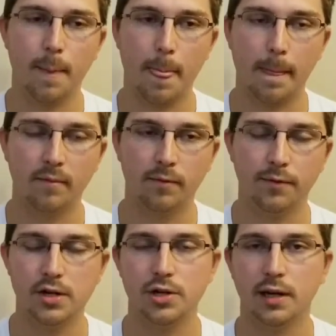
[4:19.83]

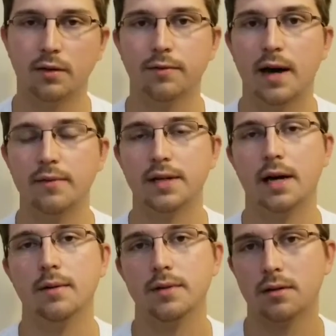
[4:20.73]
fishtailed 5
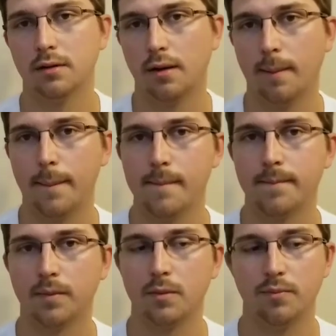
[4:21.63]
times,
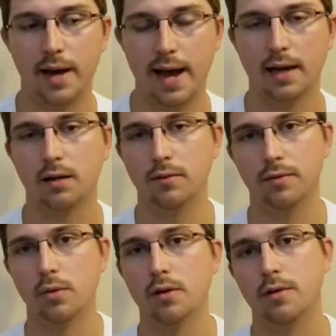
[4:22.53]
back and
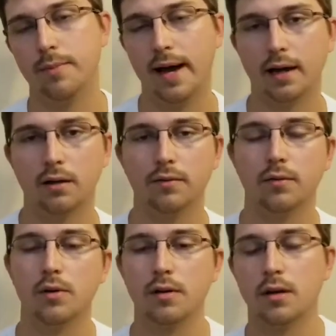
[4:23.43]
forth, back and
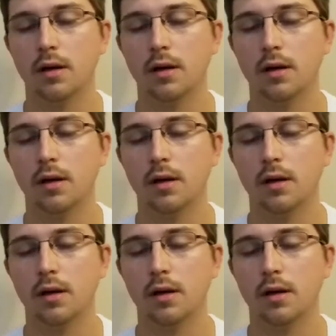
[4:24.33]
forth.